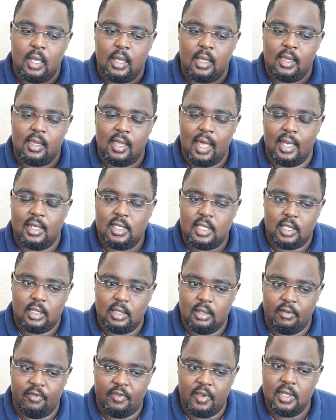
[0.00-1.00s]
that
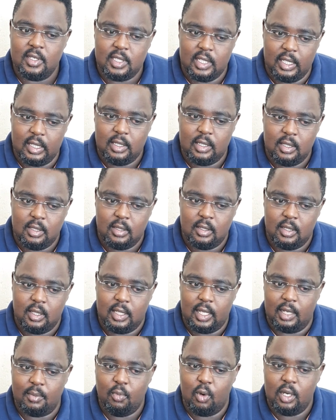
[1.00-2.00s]

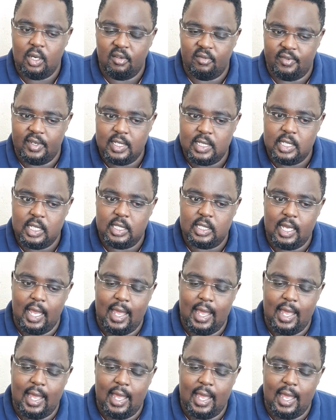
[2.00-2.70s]
morning visit,